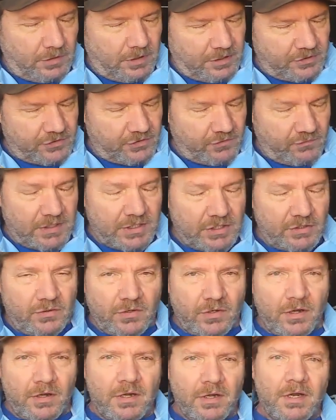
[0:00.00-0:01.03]
screen
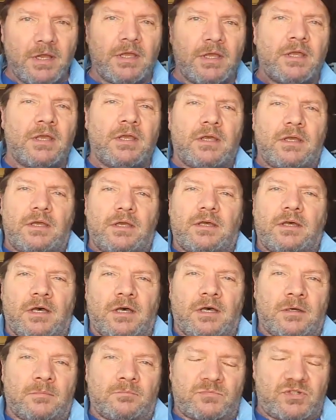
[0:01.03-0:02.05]
door.
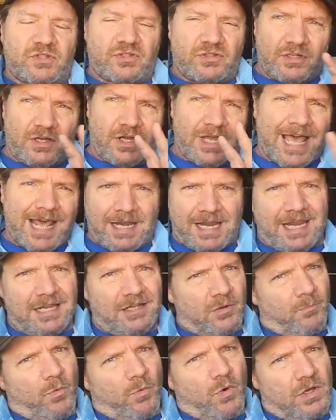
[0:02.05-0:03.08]
Still got to get
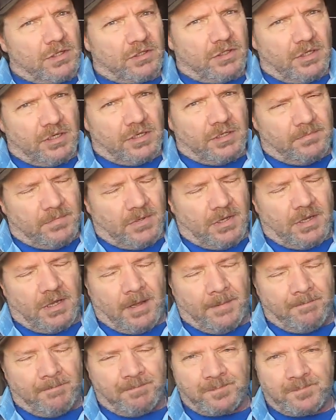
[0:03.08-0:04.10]

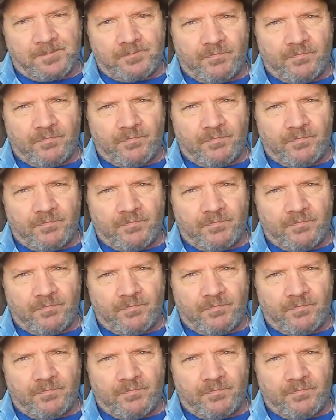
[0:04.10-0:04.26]
the